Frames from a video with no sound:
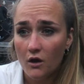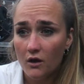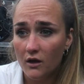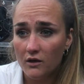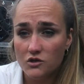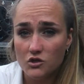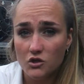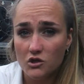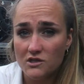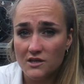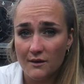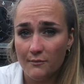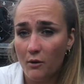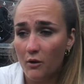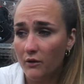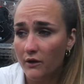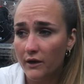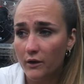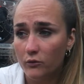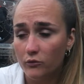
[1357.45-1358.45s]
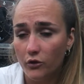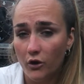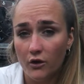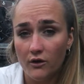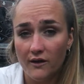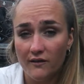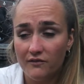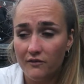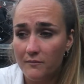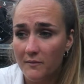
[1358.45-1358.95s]
As soon as I'm hungry, go down,
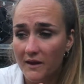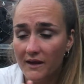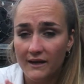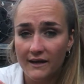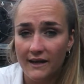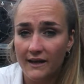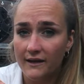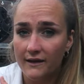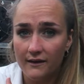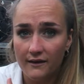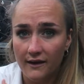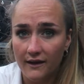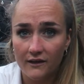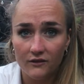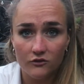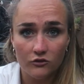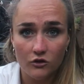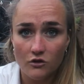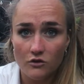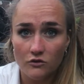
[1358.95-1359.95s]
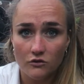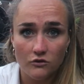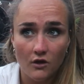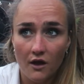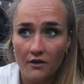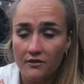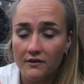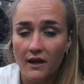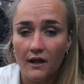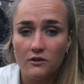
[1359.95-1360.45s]
lift the meal and eat it. Like,
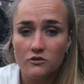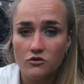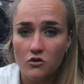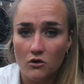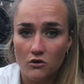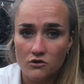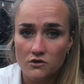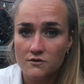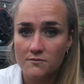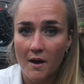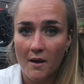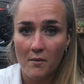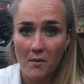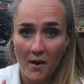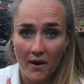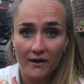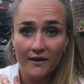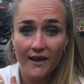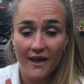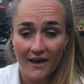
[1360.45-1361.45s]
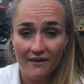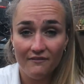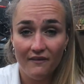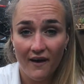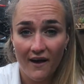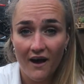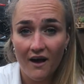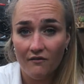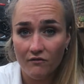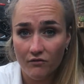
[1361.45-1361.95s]
nothing else crosses my mind if I
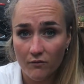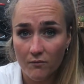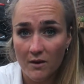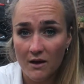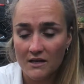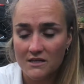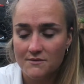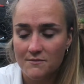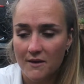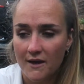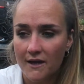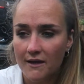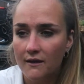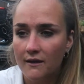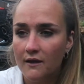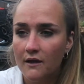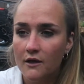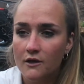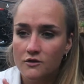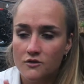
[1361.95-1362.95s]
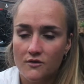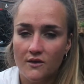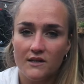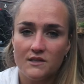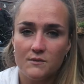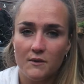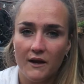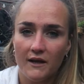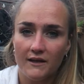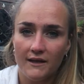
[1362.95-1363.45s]
have the meals made. So
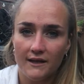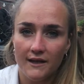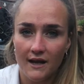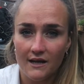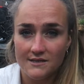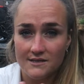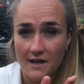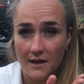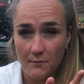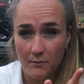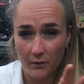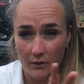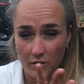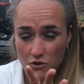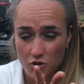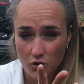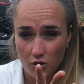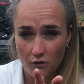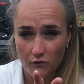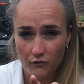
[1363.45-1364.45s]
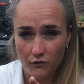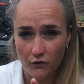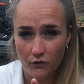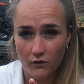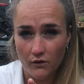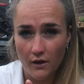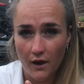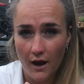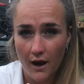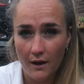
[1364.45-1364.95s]
that's what I did last night. But I took a
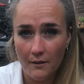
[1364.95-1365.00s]
few